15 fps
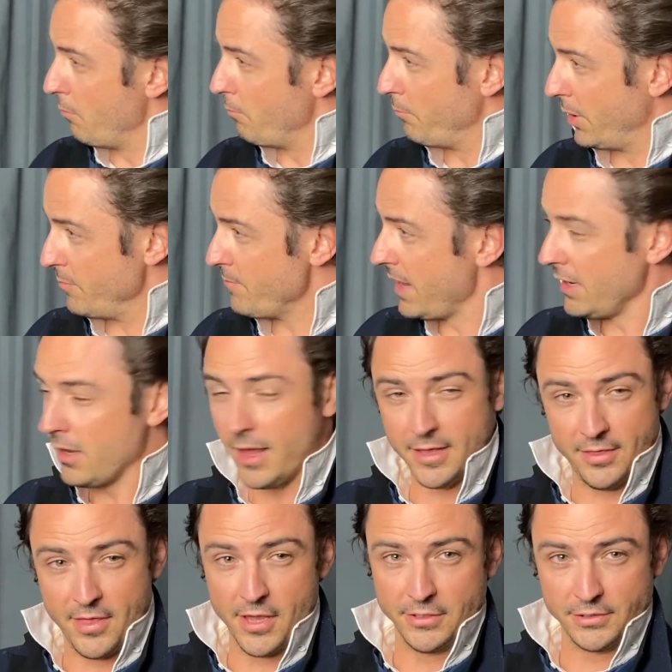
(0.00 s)
But men like
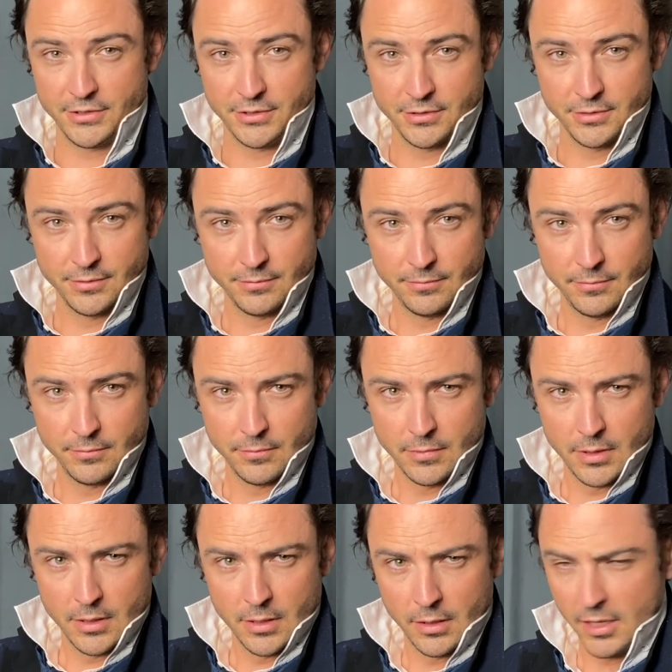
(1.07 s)
this,
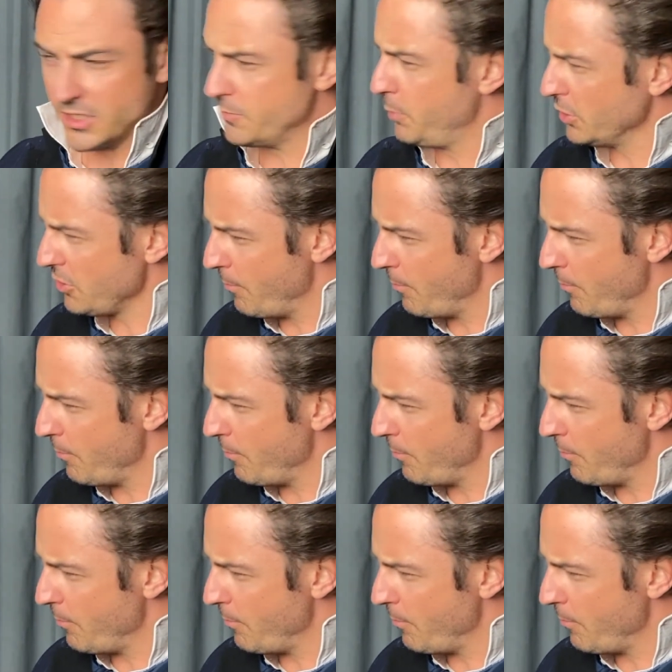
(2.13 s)
let's put a